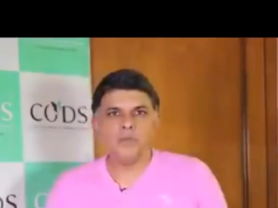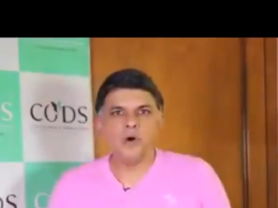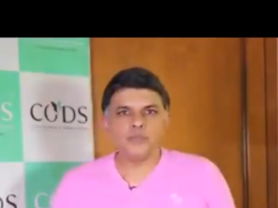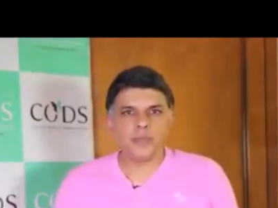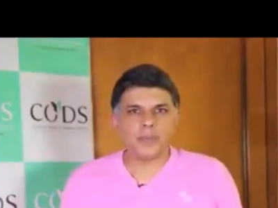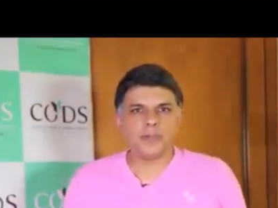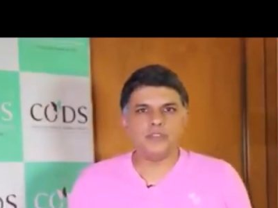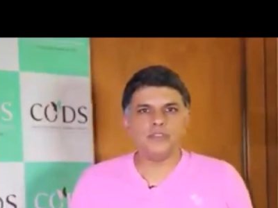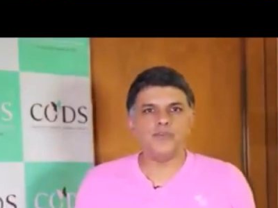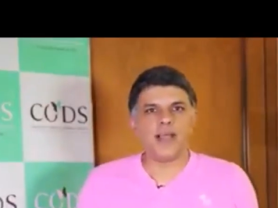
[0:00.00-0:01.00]
So most
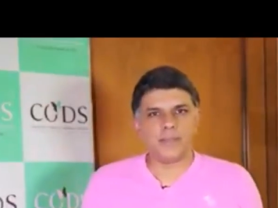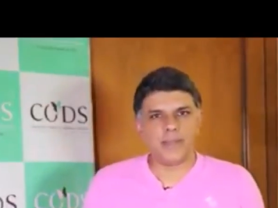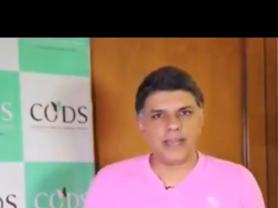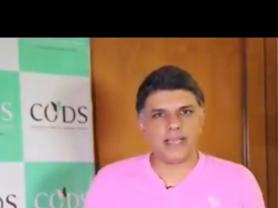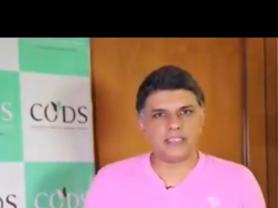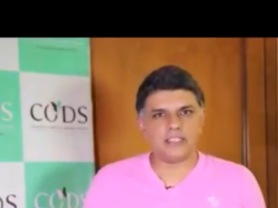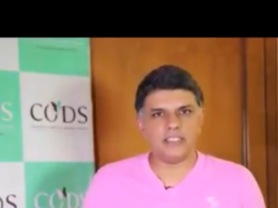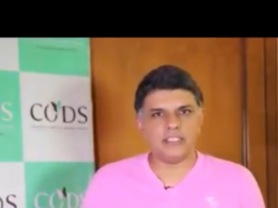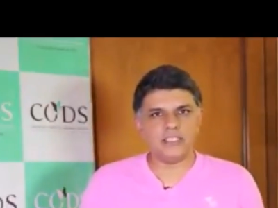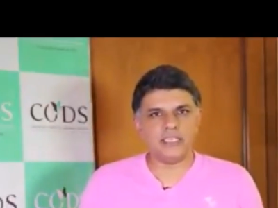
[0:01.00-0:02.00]
people who've had
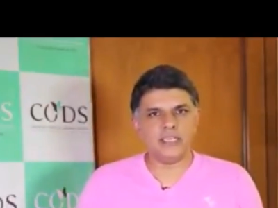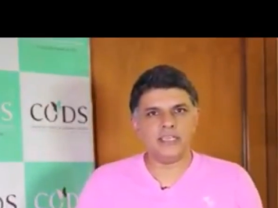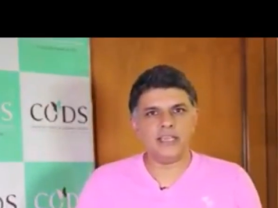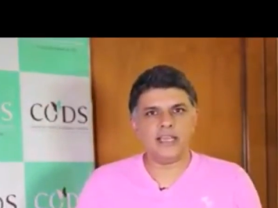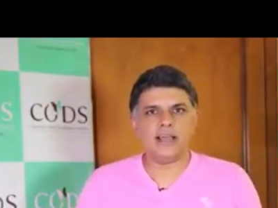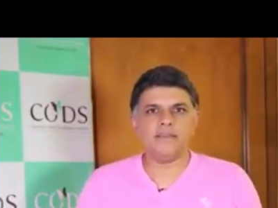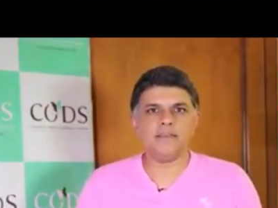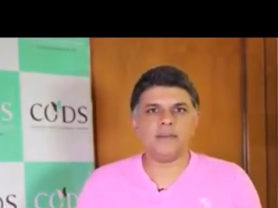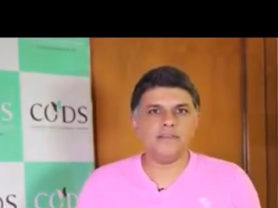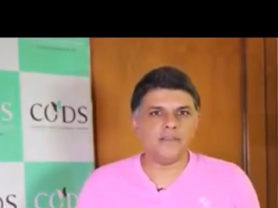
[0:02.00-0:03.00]
bariatric surgery
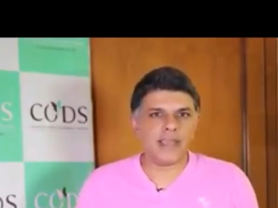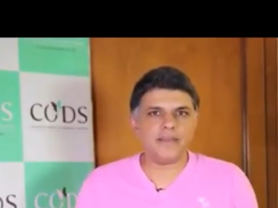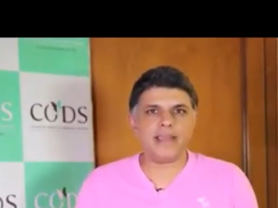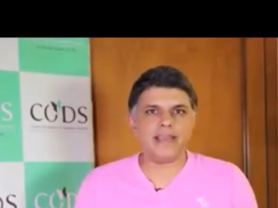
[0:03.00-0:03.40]
have a very,